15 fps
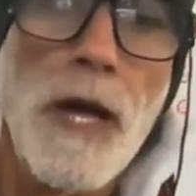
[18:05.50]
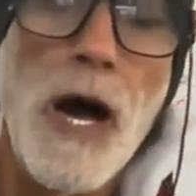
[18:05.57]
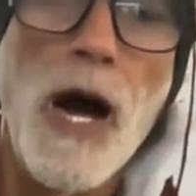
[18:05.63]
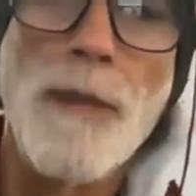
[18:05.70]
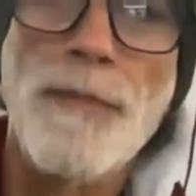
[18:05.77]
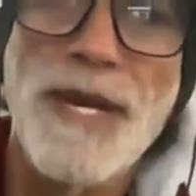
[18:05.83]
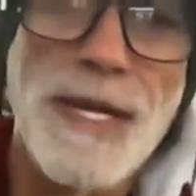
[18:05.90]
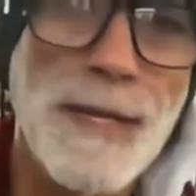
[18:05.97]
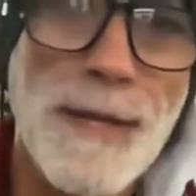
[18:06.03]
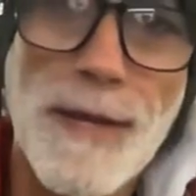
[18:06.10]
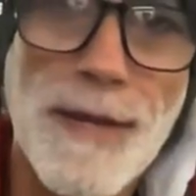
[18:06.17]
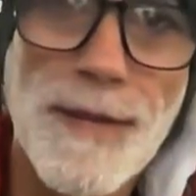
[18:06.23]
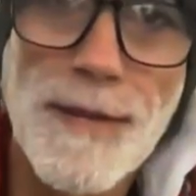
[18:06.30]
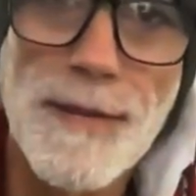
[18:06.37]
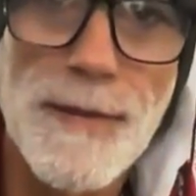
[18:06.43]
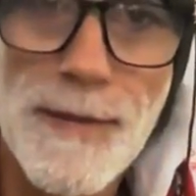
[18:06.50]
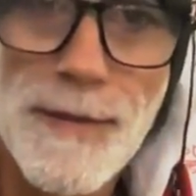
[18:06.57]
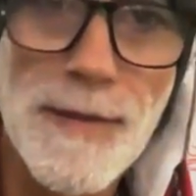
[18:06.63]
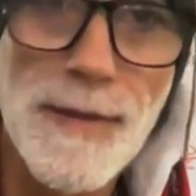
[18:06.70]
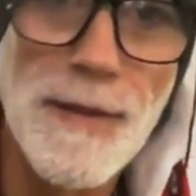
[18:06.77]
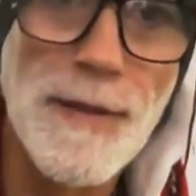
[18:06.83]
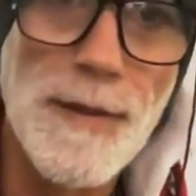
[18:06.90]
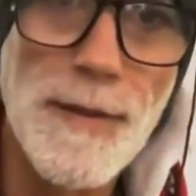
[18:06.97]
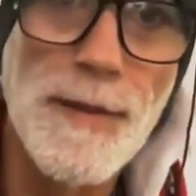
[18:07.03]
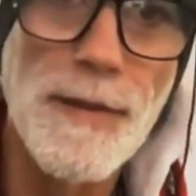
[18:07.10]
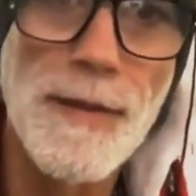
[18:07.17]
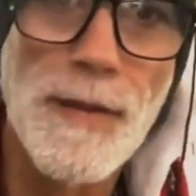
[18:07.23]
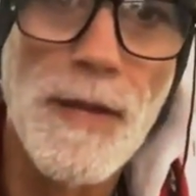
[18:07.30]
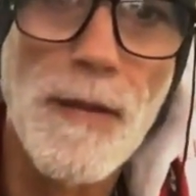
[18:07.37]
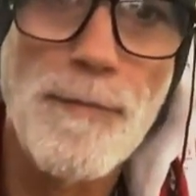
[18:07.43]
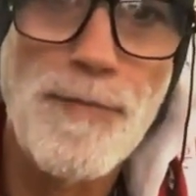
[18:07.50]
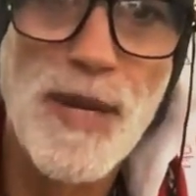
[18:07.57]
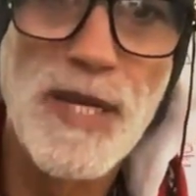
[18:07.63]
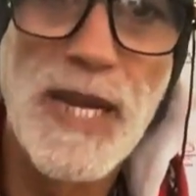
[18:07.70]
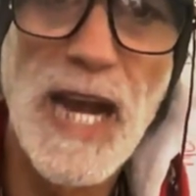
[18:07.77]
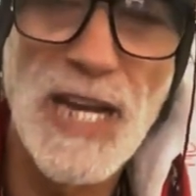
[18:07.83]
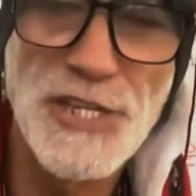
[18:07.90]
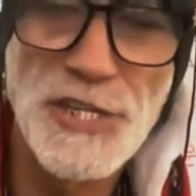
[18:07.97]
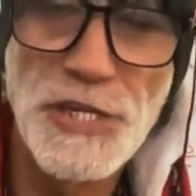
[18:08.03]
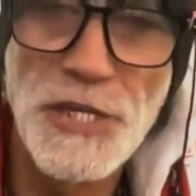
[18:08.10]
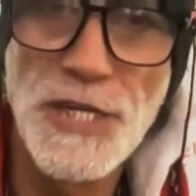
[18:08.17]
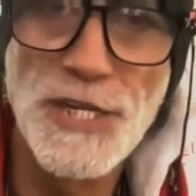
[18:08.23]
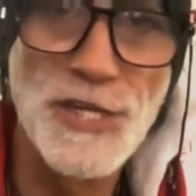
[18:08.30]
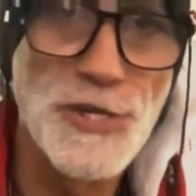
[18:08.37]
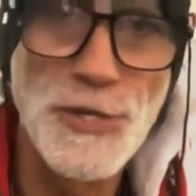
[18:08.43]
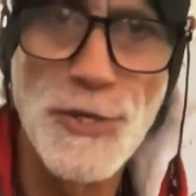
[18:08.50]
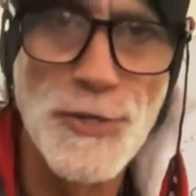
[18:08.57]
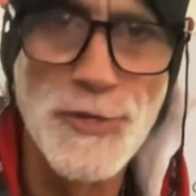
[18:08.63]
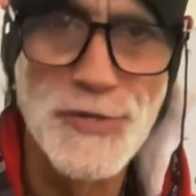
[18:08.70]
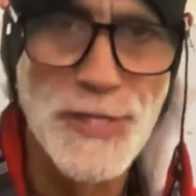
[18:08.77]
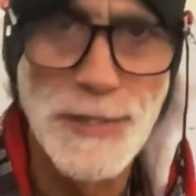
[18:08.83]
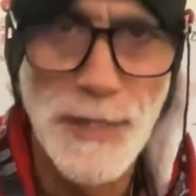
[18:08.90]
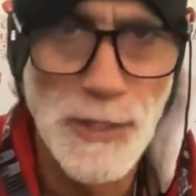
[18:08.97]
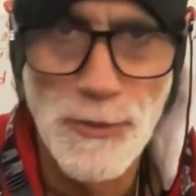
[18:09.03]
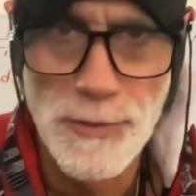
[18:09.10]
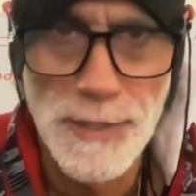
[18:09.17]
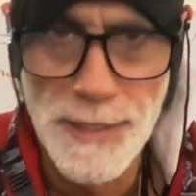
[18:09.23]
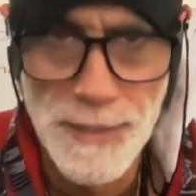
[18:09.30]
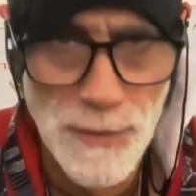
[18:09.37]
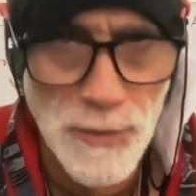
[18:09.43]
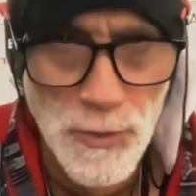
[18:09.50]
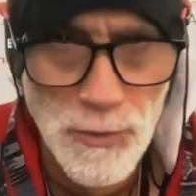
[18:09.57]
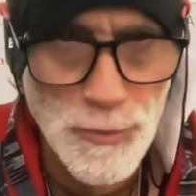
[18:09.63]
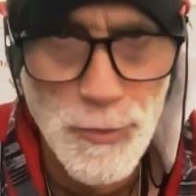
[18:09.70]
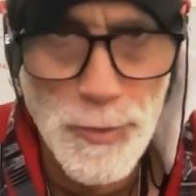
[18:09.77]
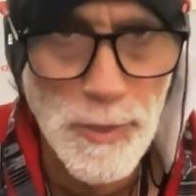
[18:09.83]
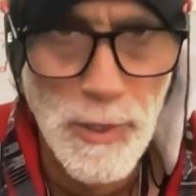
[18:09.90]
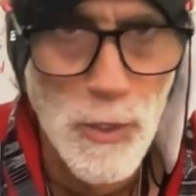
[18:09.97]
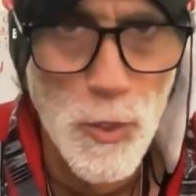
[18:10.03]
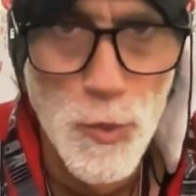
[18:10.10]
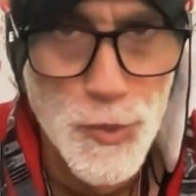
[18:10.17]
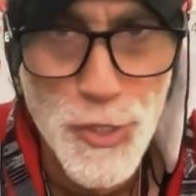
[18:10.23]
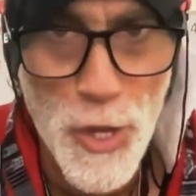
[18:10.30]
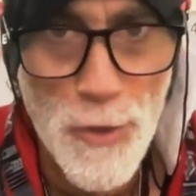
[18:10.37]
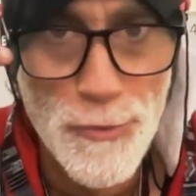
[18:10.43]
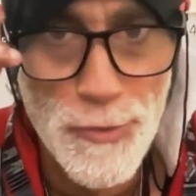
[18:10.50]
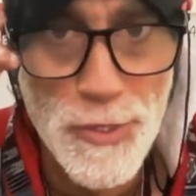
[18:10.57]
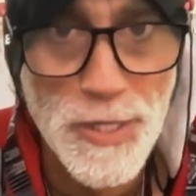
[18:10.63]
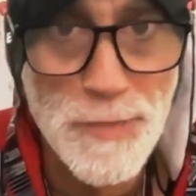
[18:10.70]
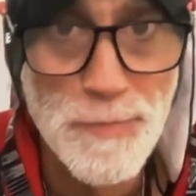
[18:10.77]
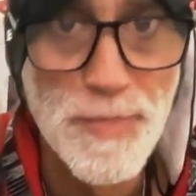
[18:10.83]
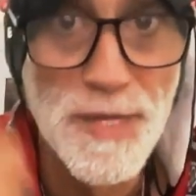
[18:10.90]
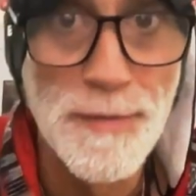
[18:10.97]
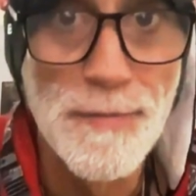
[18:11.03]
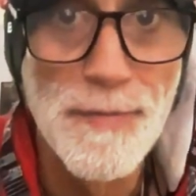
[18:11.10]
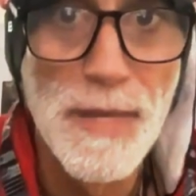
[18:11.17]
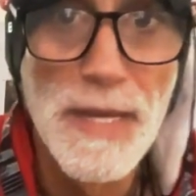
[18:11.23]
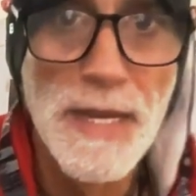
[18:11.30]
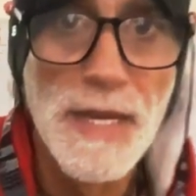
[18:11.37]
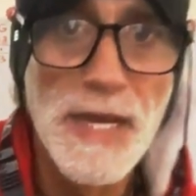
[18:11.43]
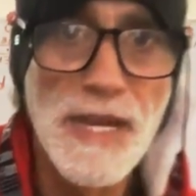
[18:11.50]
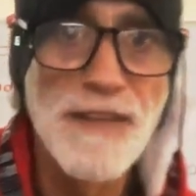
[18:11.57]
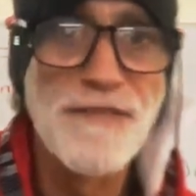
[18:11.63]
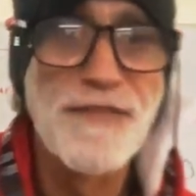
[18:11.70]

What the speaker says: I mean, percussion is used in all genres, but in